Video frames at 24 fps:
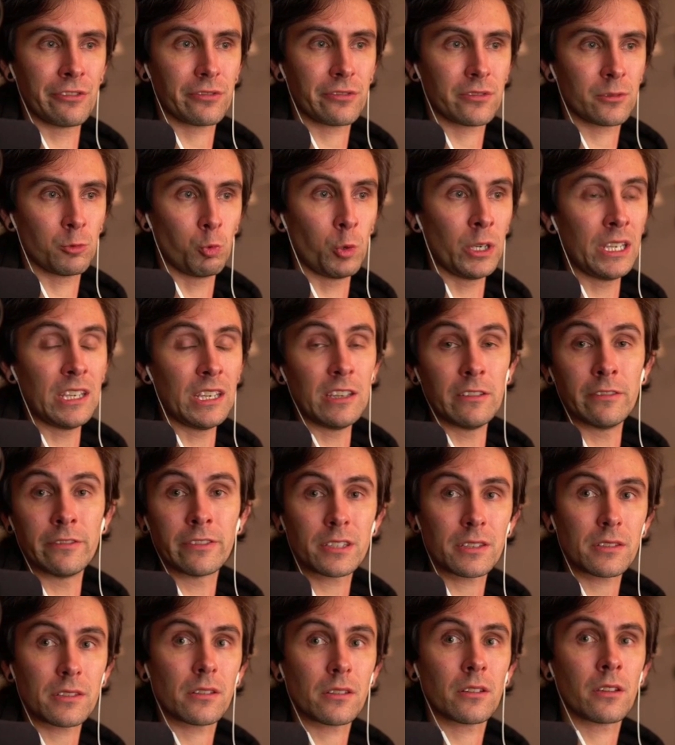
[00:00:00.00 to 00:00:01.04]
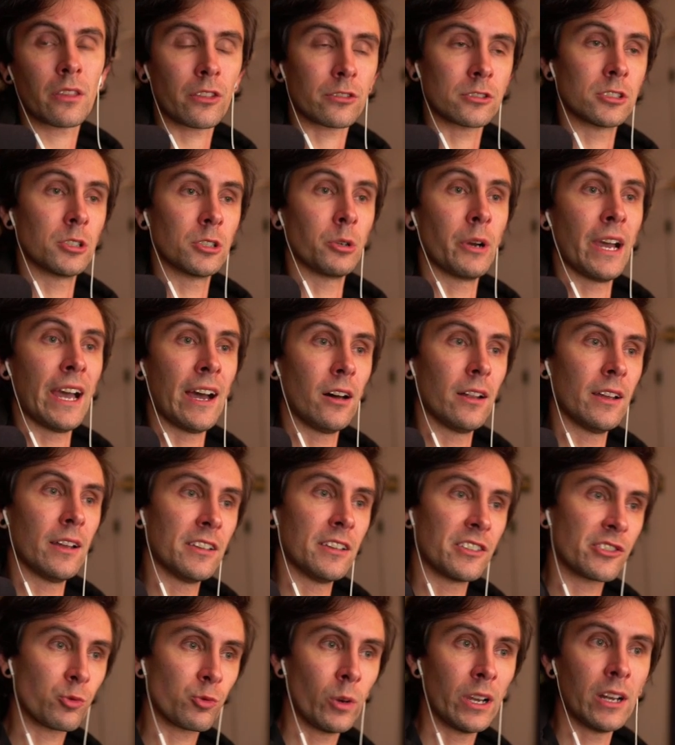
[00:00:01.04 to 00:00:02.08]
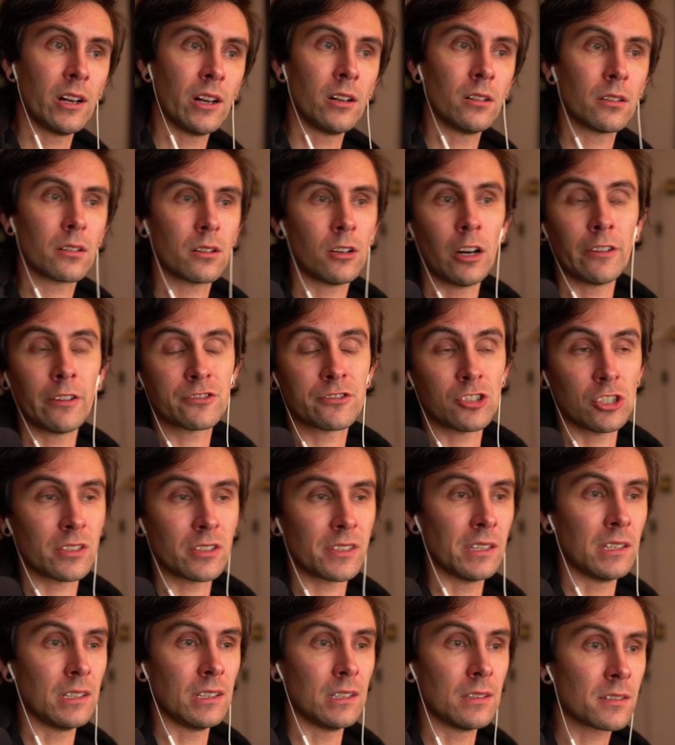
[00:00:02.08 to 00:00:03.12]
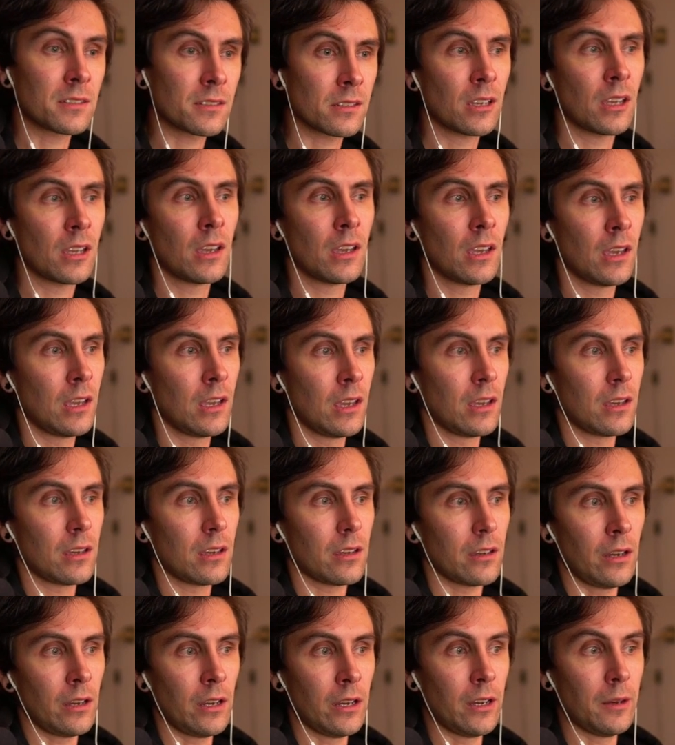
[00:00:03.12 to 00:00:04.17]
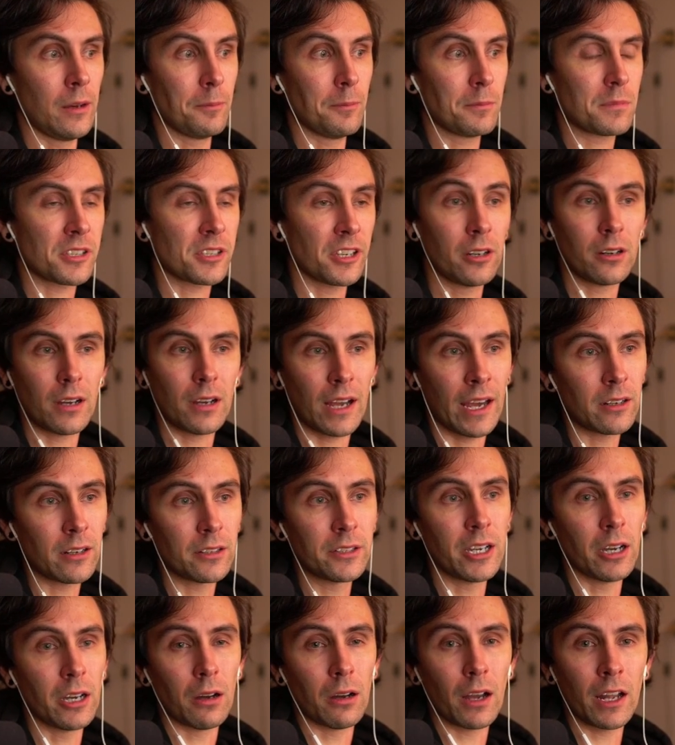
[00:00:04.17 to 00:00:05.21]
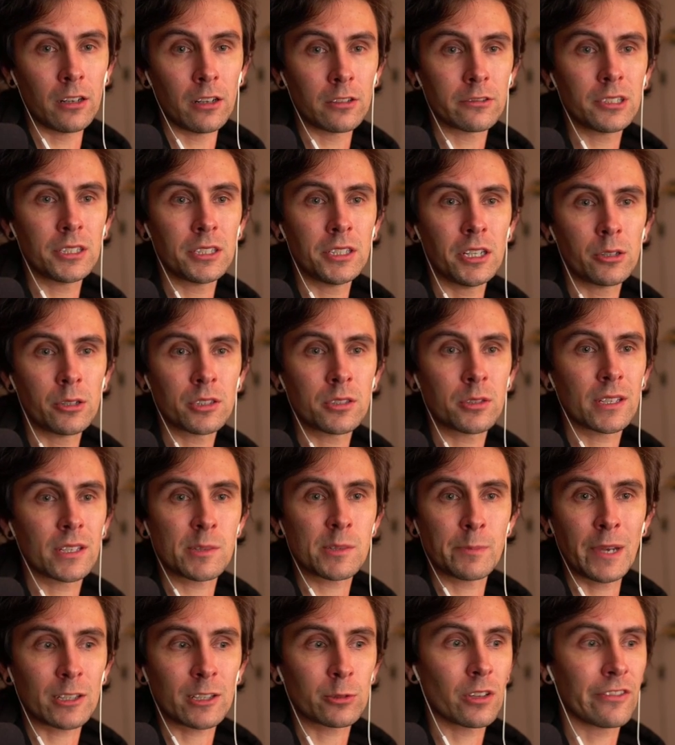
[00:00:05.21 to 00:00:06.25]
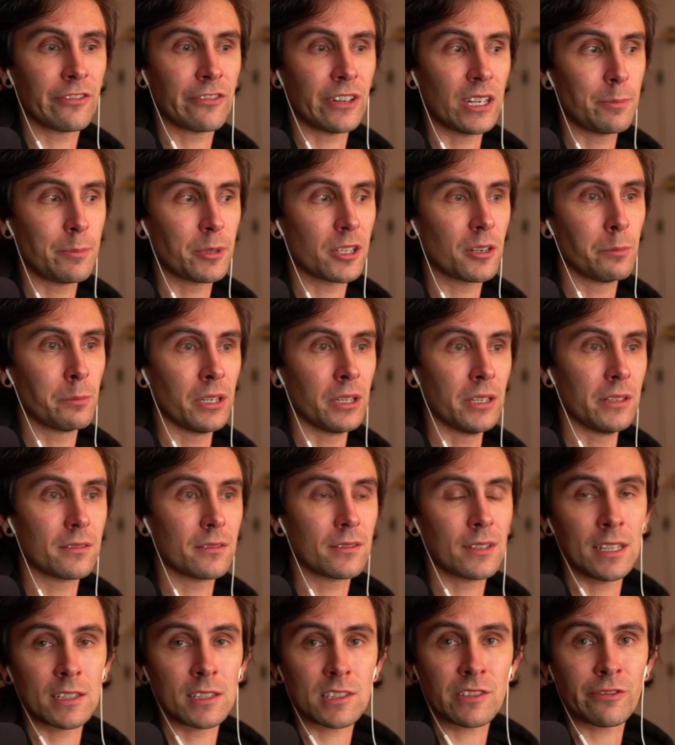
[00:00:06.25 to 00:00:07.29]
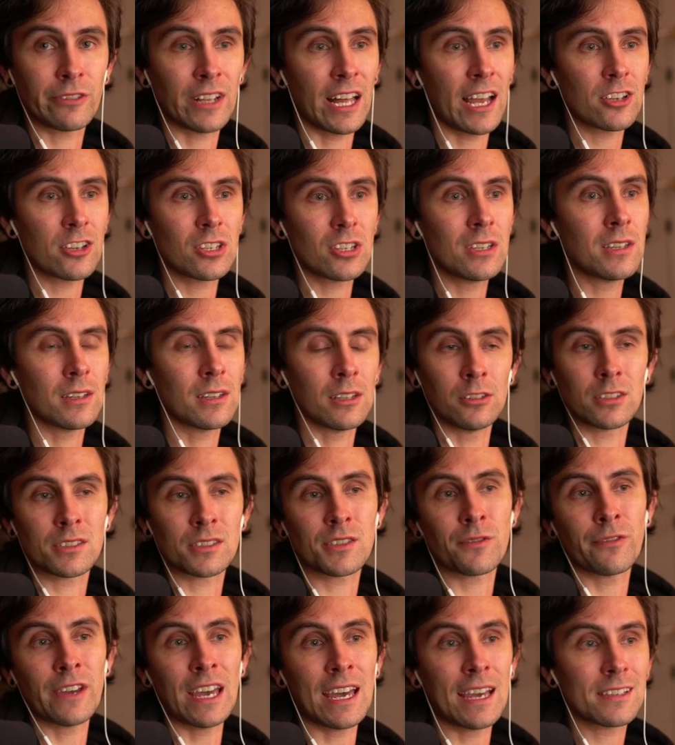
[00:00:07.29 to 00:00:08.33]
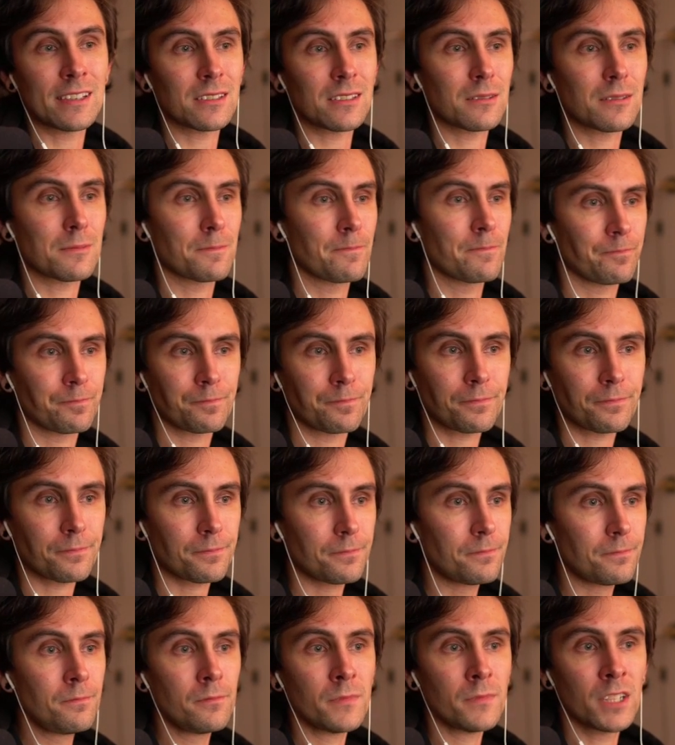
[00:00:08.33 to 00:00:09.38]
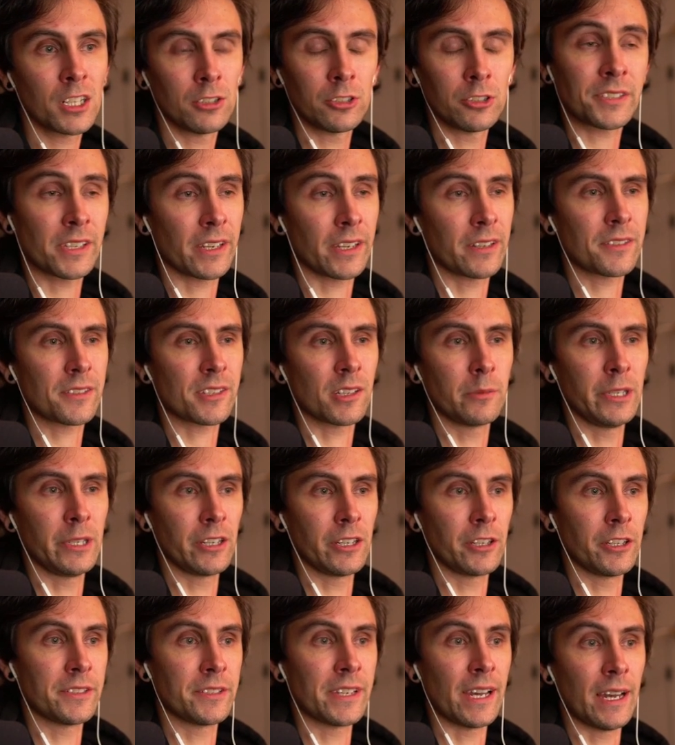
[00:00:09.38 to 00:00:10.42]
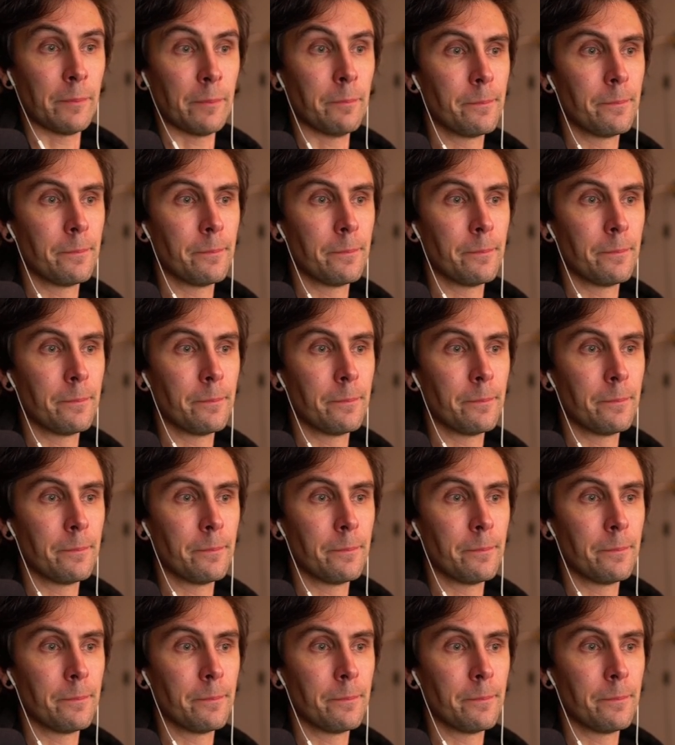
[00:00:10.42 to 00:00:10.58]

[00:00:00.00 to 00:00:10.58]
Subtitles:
weaves throughout as well, off GCDs. So I don't know. I don't really know what to expect with Viper, but it's flashy. It looks fast. Looks like it's going to be a good time.